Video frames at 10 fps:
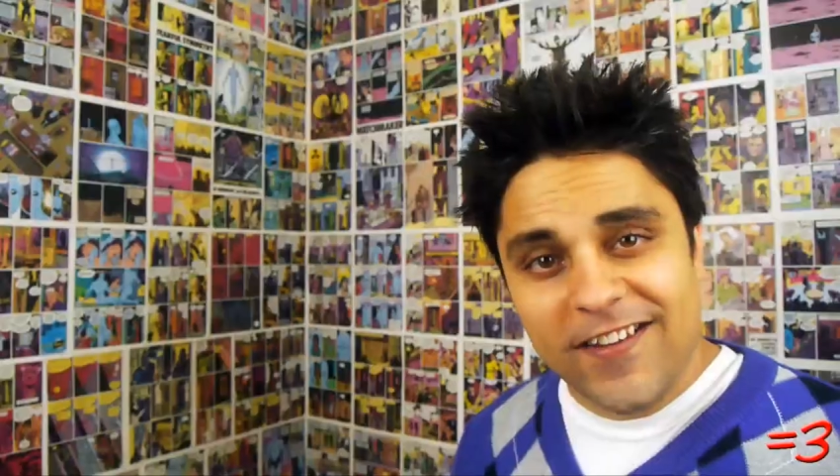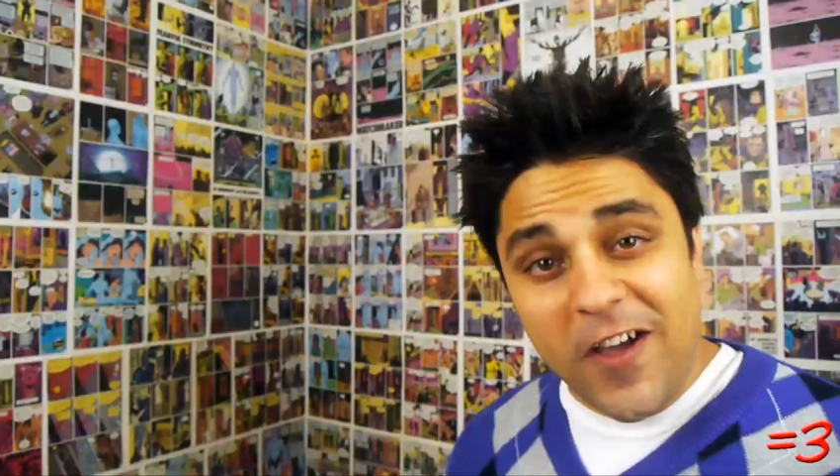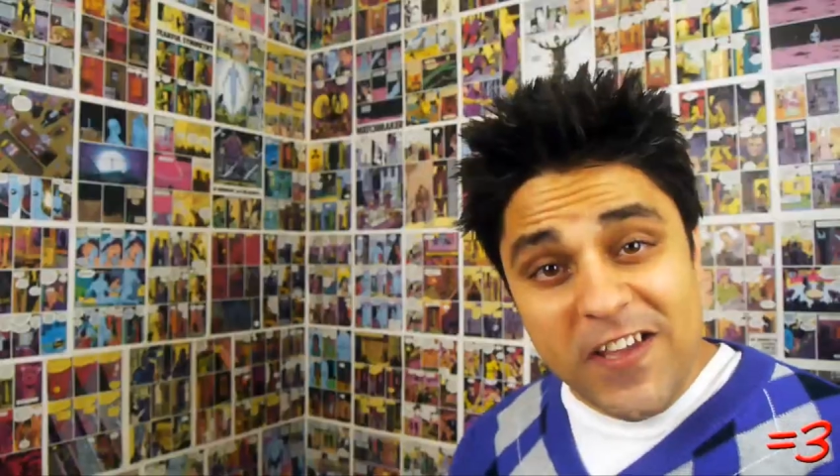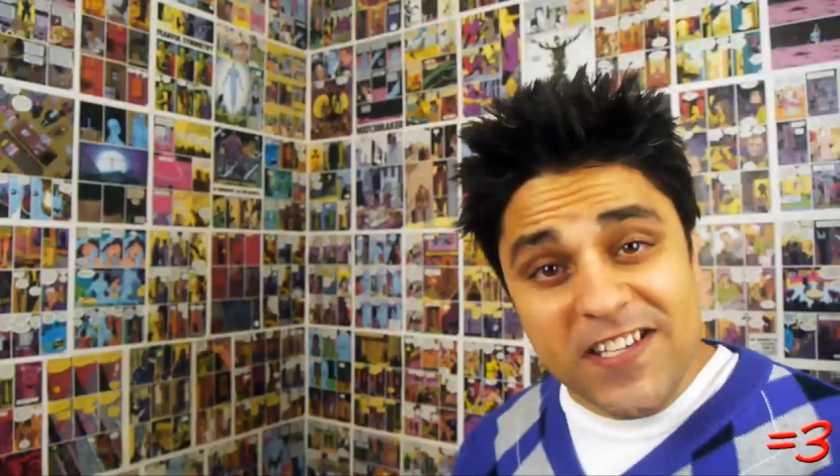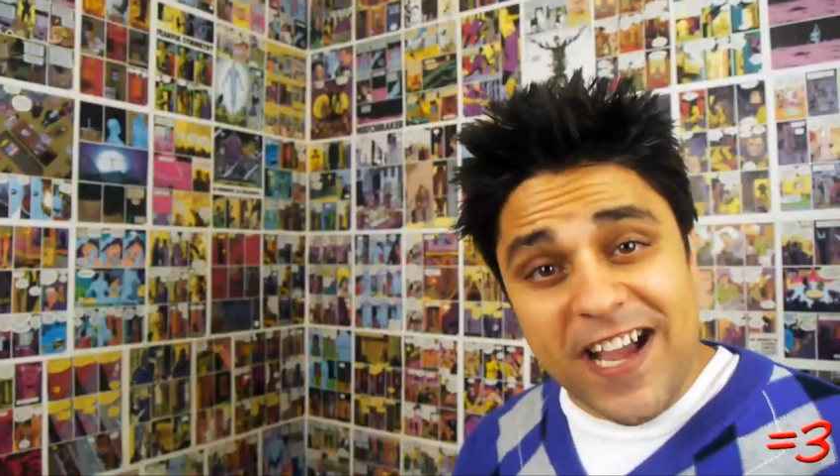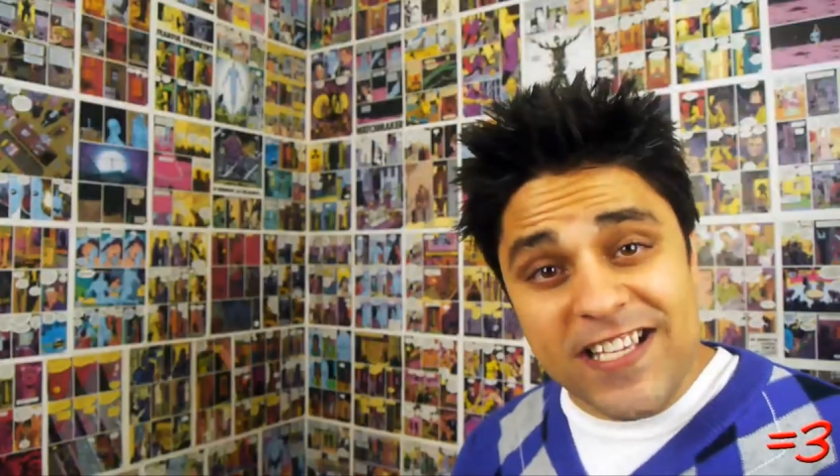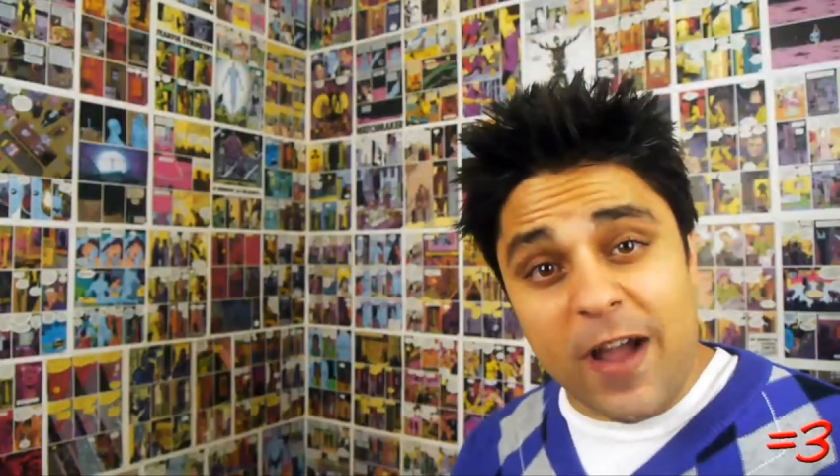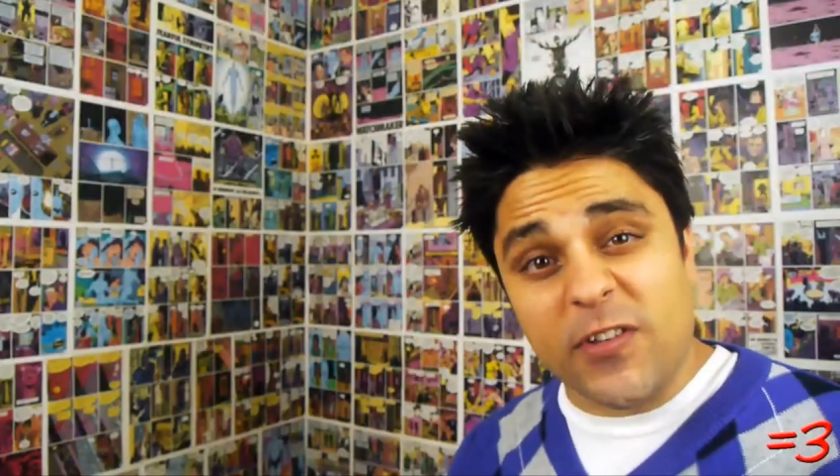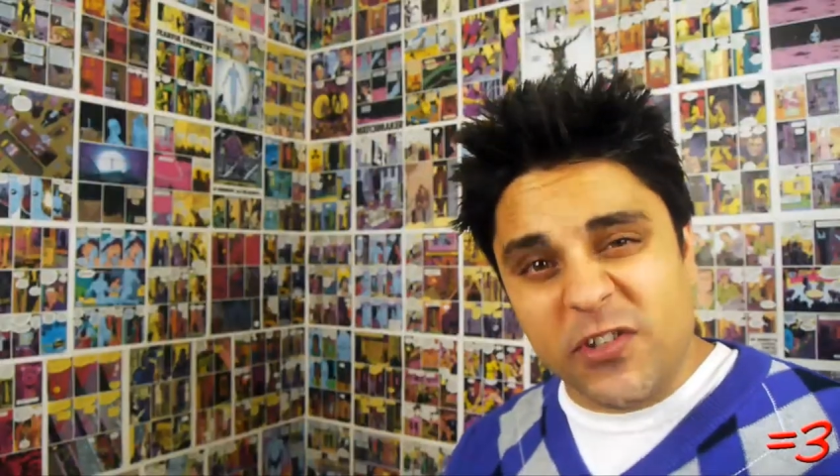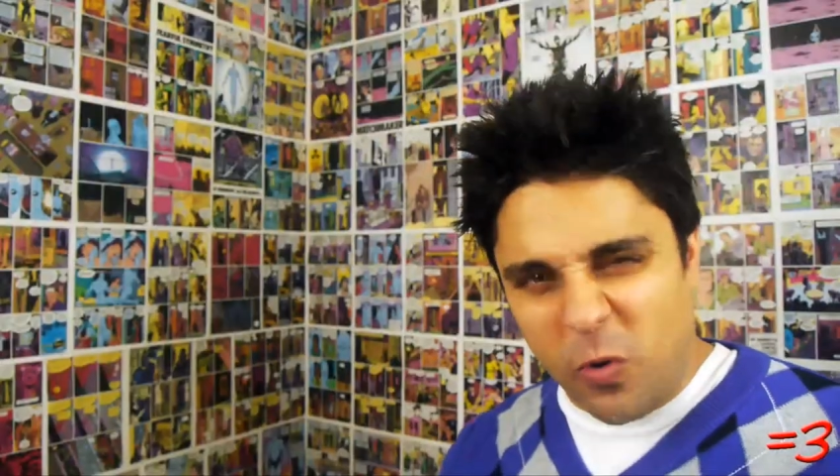Now these guys
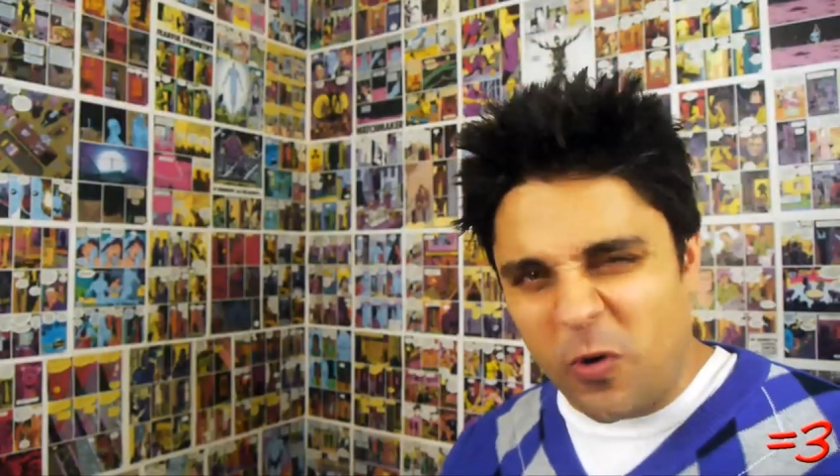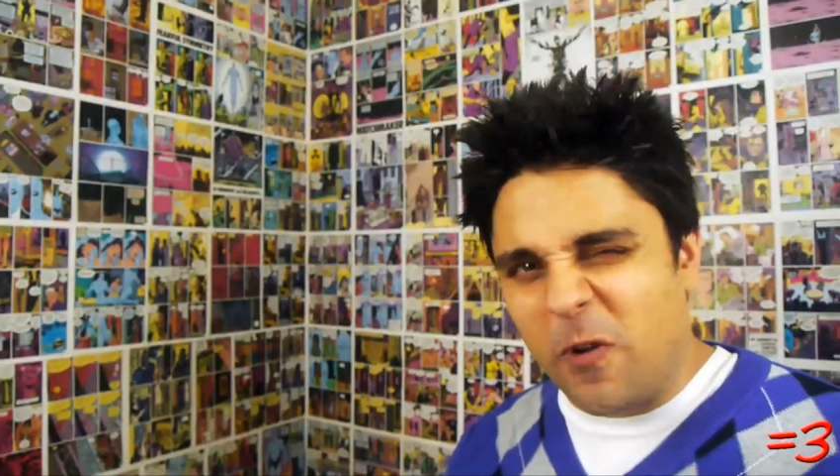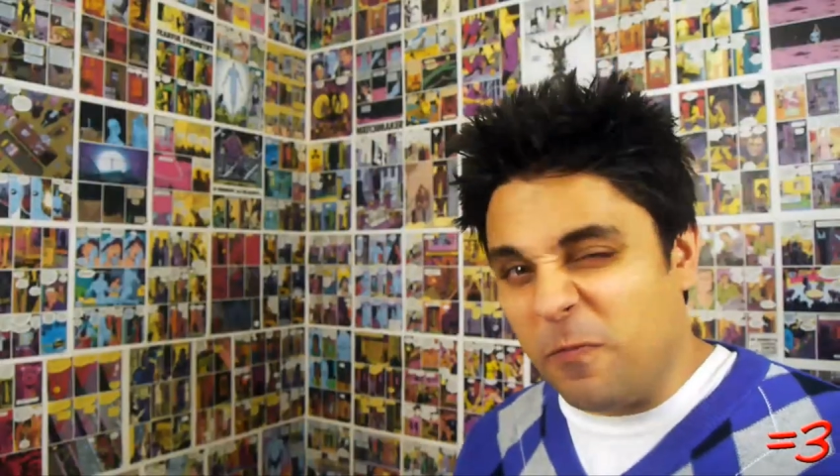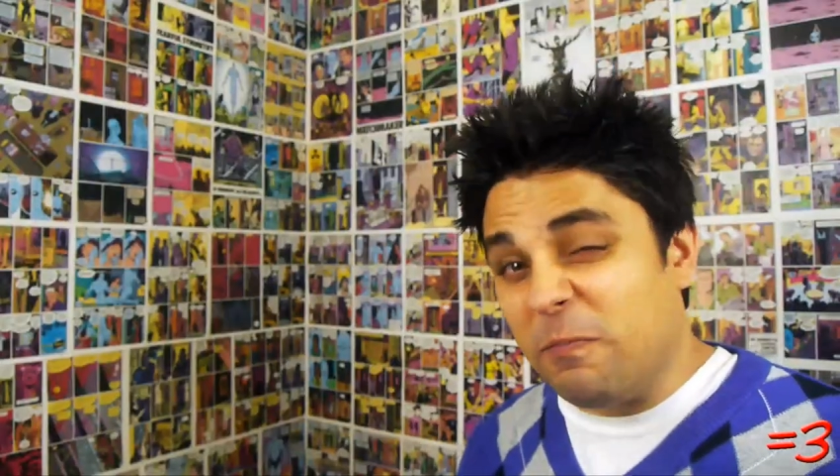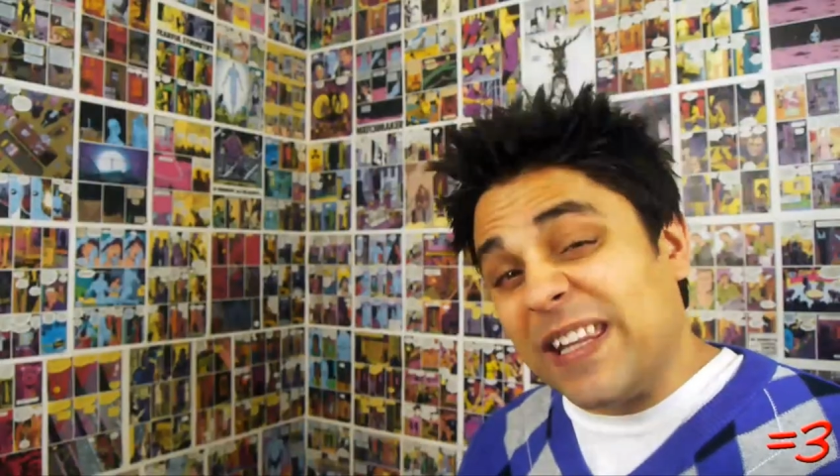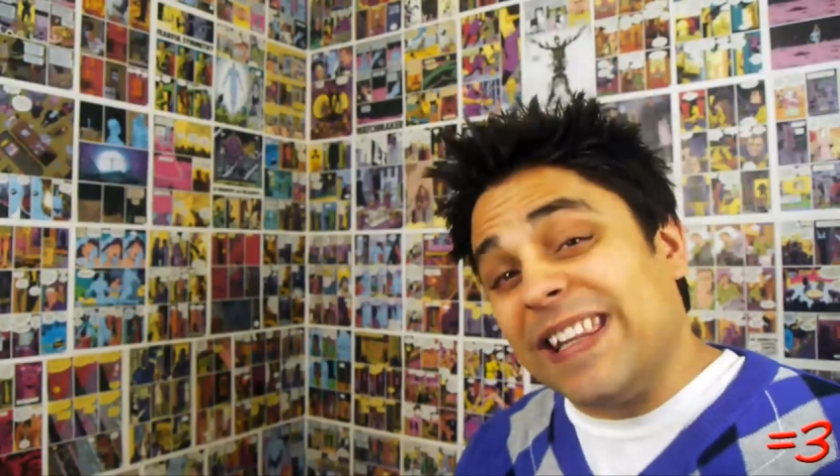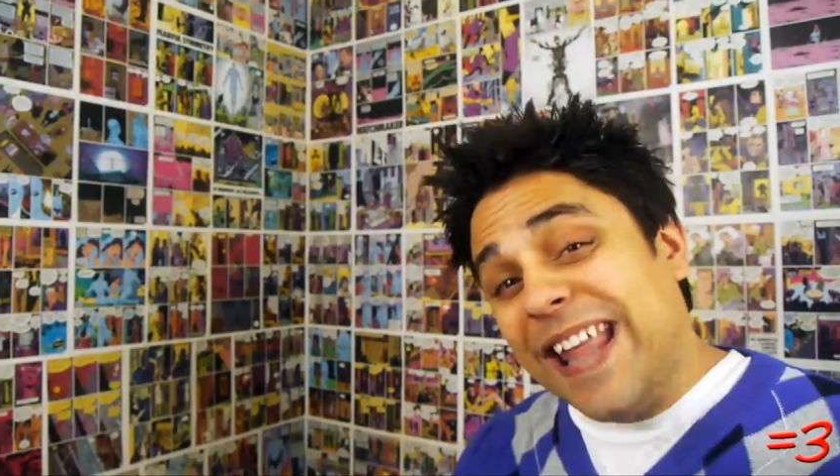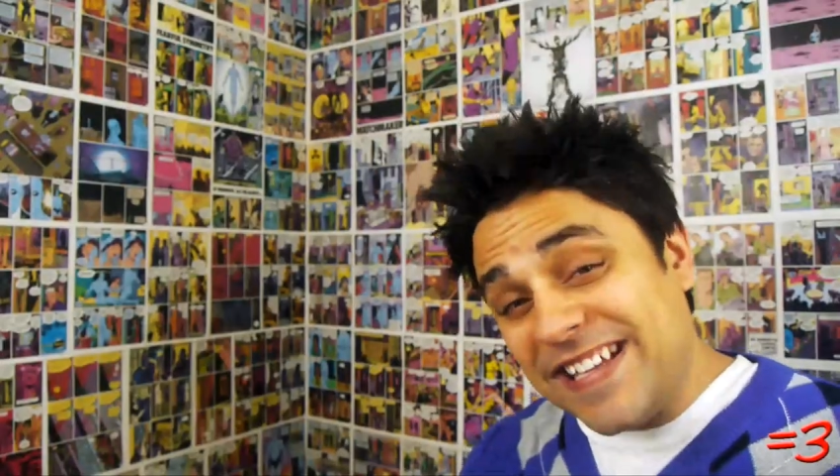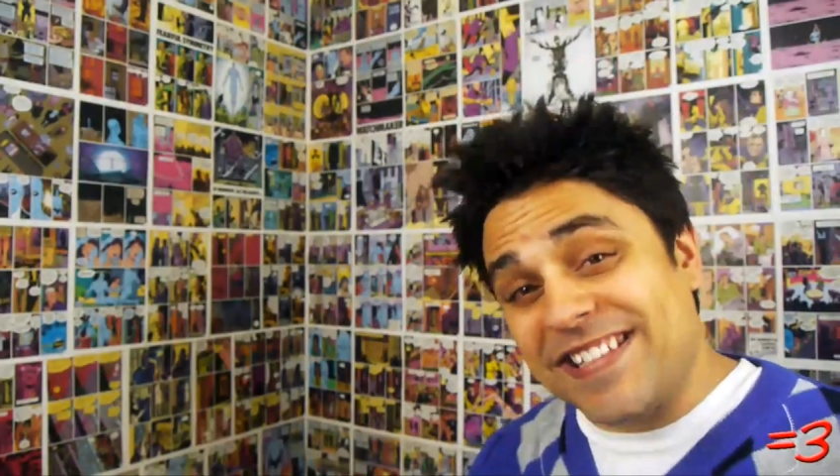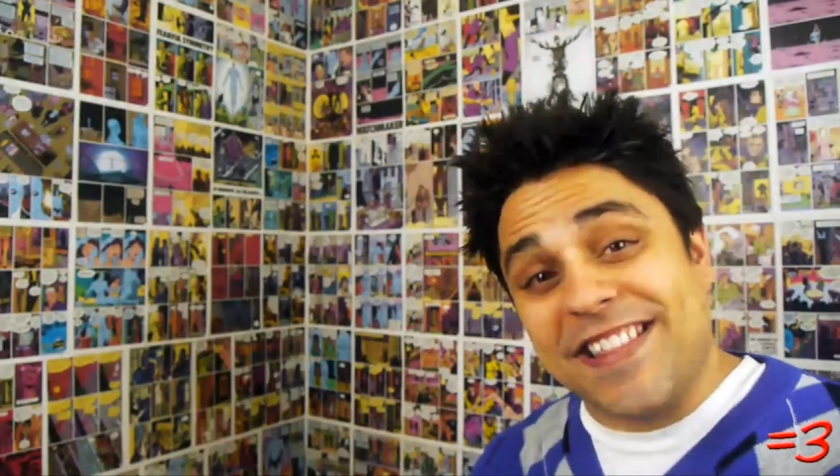have a sort of less